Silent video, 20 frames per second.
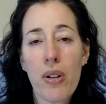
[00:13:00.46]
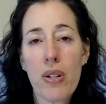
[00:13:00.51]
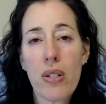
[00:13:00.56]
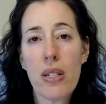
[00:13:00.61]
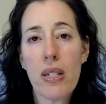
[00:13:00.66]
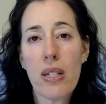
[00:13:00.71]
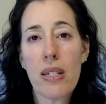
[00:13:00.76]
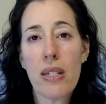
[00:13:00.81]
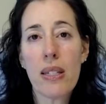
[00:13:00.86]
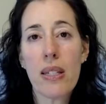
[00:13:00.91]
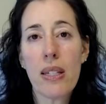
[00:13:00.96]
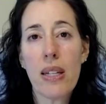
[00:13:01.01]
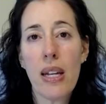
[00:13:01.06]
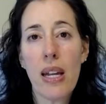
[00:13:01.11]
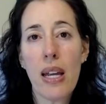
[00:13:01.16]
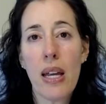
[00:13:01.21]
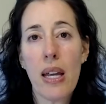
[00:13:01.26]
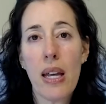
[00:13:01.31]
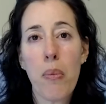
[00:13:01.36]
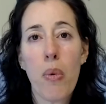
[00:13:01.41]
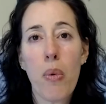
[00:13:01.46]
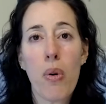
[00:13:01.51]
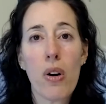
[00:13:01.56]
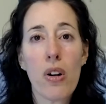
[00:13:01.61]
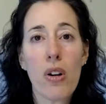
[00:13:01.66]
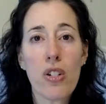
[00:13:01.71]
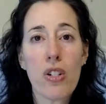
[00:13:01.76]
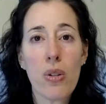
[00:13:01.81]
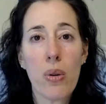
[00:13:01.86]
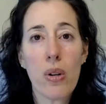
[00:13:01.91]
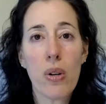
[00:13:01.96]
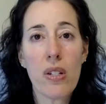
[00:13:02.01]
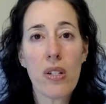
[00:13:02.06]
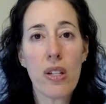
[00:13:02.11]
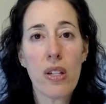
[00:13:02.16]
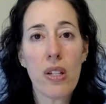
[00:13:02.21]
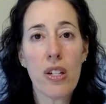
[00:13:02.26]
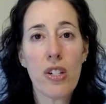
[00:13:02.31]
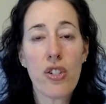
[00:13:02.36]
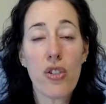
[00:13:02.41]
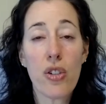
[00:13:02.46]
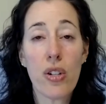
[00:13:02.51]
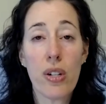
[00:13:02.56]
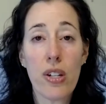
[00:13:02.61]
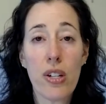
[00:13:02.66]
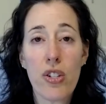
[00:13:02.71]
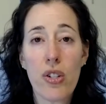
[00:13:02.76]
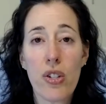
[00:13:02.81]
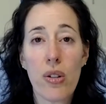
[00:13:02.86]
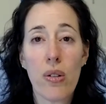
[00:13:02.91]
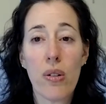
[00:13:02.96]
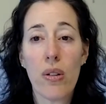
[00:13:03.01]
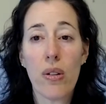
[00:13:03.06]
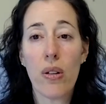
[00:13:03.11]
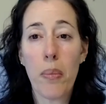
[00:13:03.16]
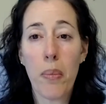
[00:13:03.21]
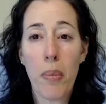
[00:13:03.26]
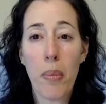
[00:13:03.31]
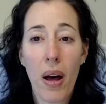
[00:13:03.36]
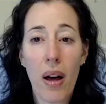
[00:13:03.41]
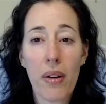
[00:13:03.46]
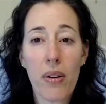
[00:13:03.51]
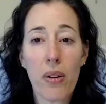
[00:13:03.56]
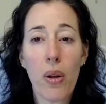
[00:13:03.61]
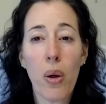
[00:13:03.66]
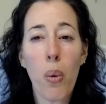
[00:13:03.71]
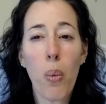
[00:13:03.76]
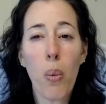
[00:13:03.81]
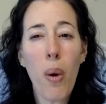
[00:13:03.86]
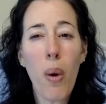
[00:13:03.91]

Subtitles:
person is leaning more towards the traditional model.